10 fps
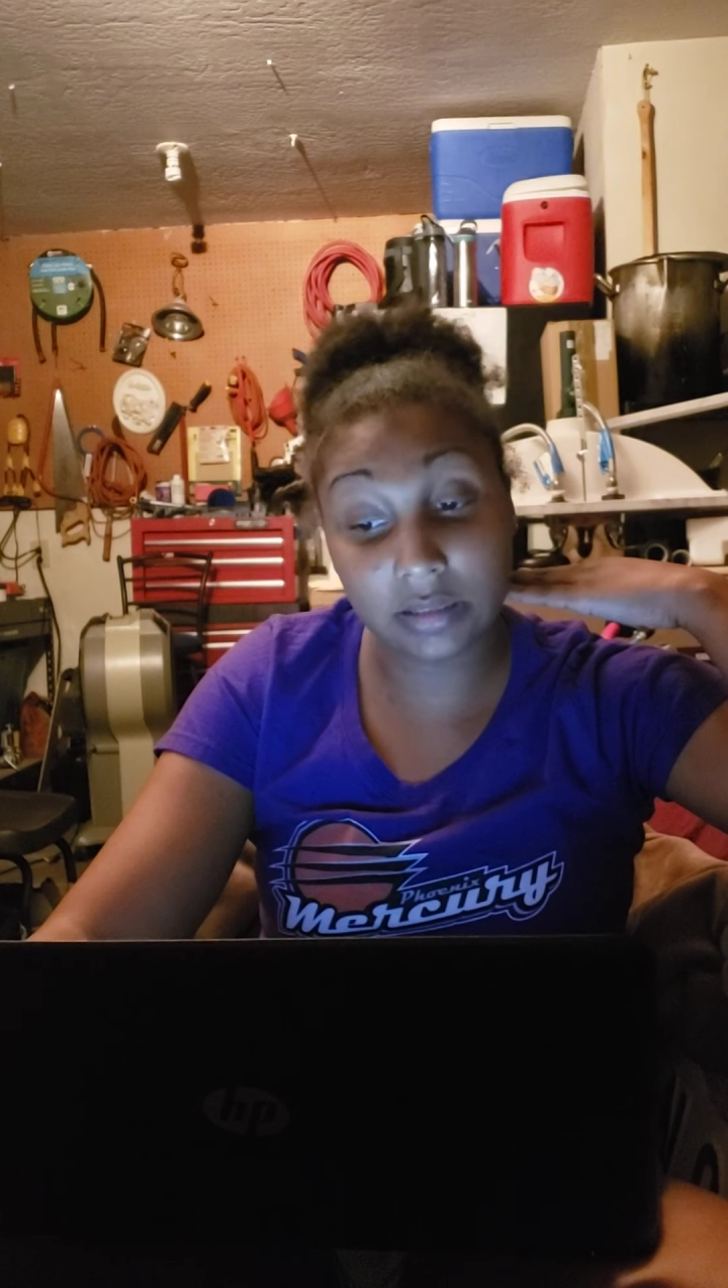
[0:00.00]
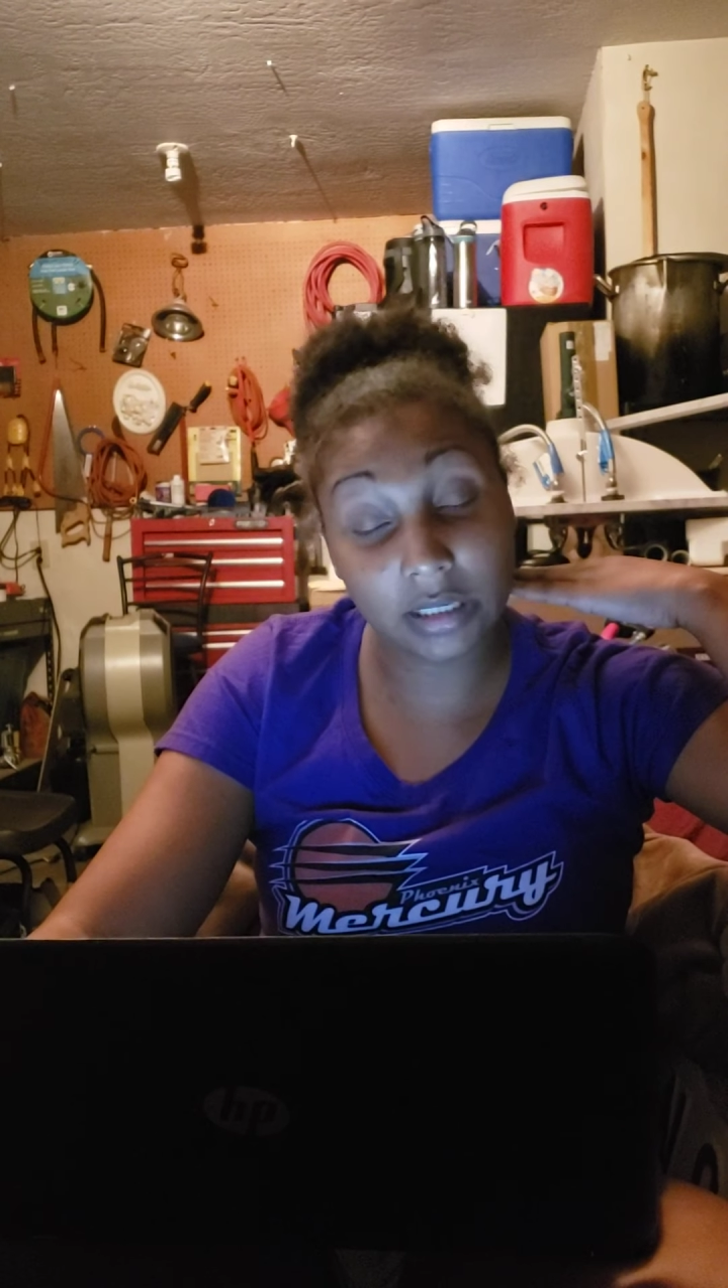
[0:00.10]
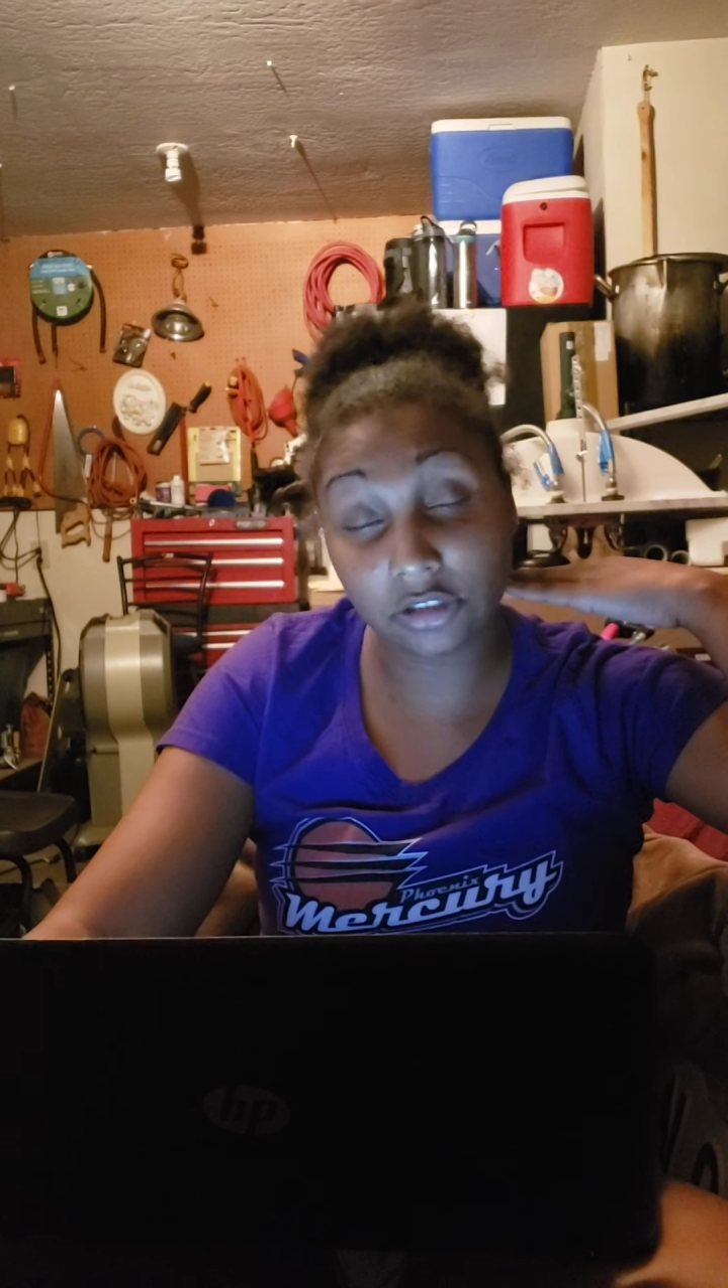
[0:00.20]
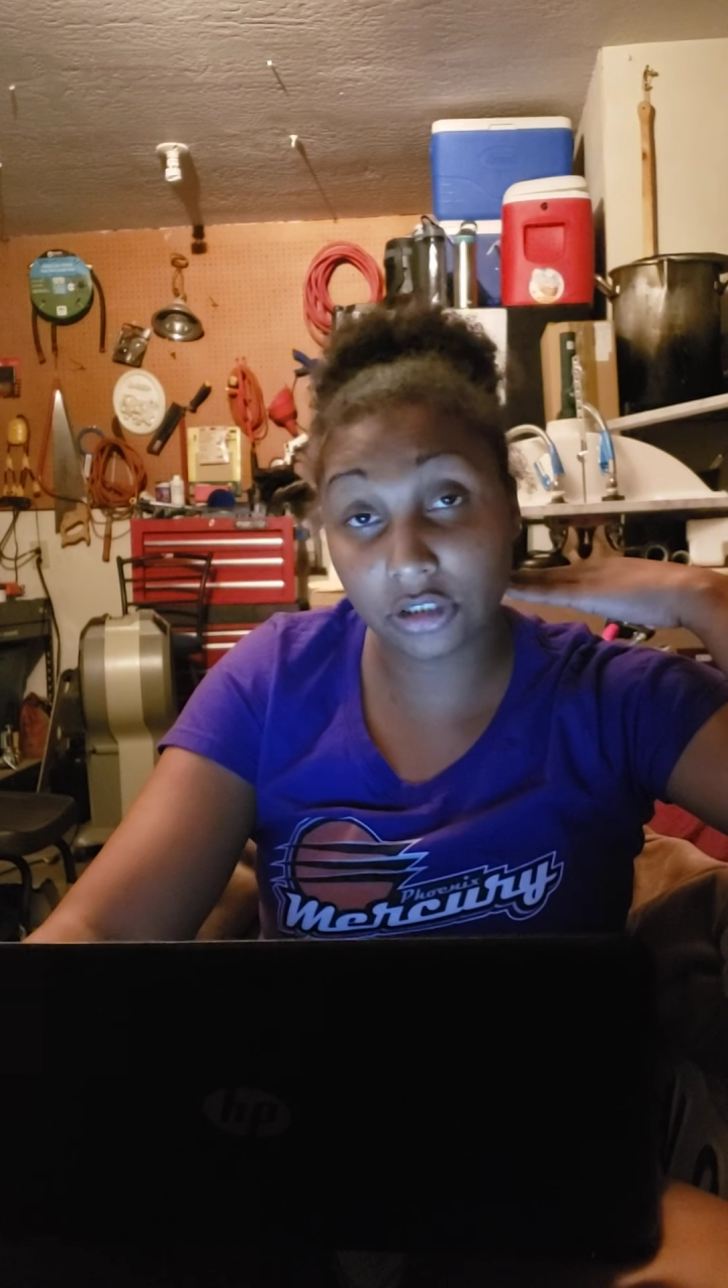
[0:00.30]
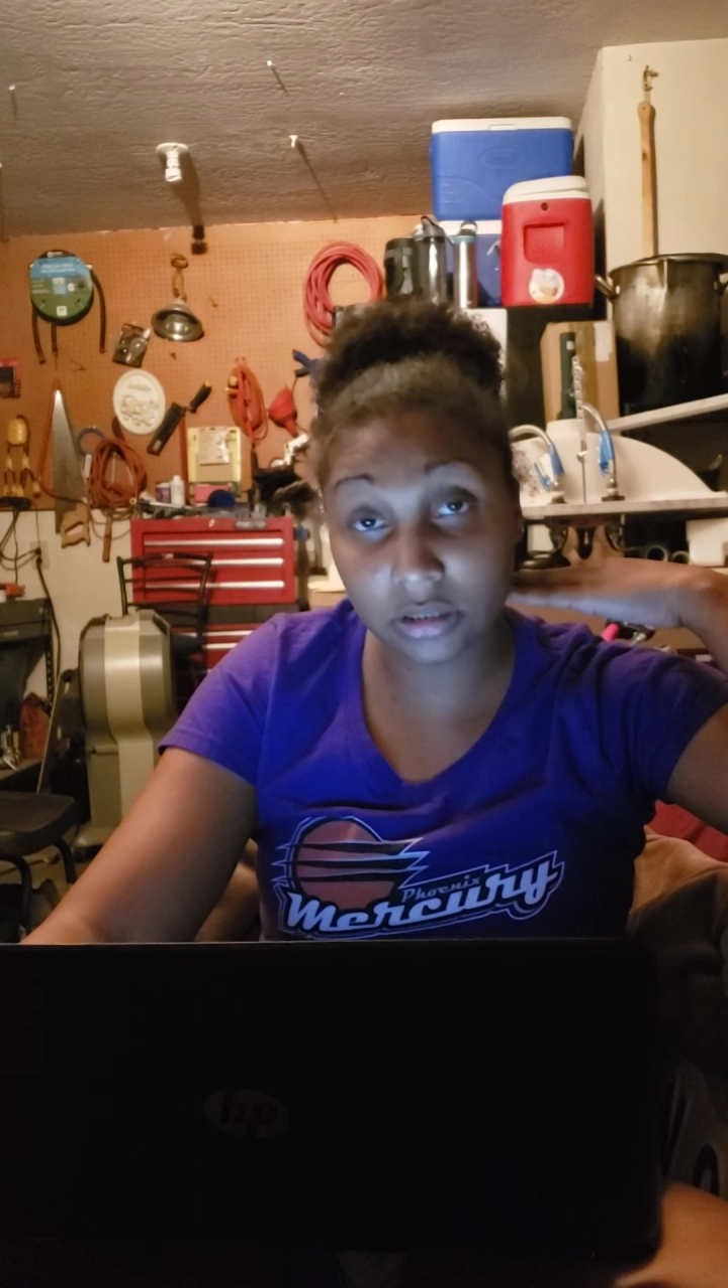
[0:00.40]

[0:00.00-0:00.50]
tension